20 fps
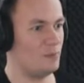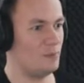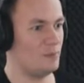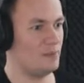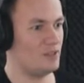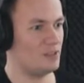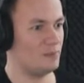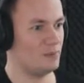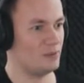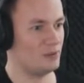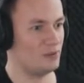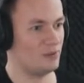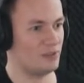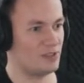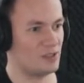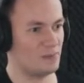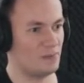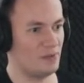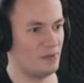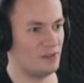permissible to
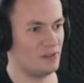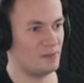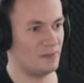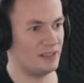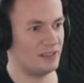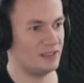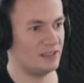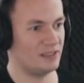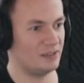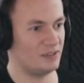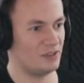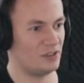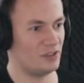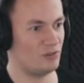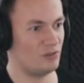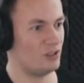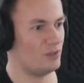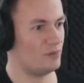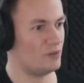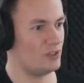expose my girl to
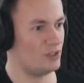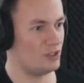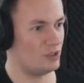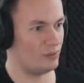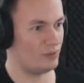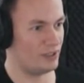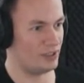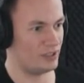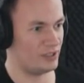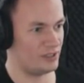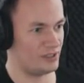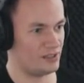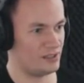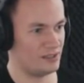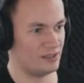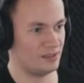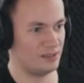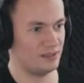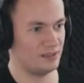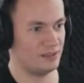stressful situations.